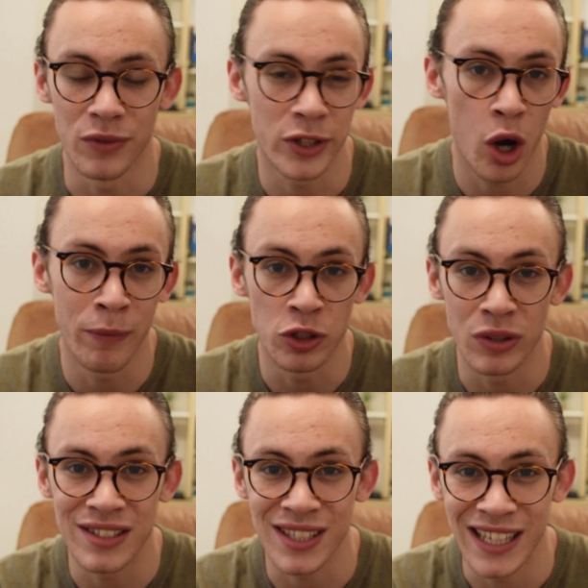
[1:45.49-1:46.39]
the common
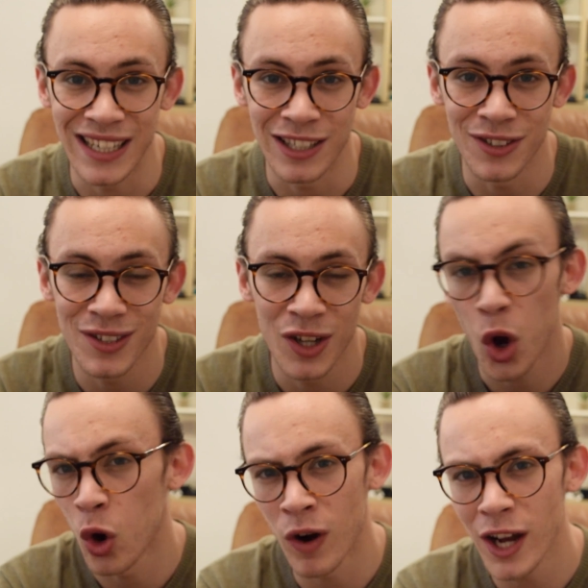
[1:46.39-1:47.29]
greeting in England,
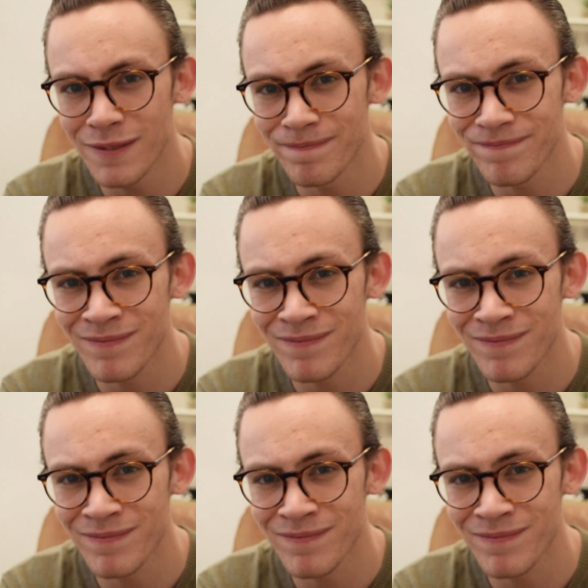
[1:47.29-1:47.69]
all right?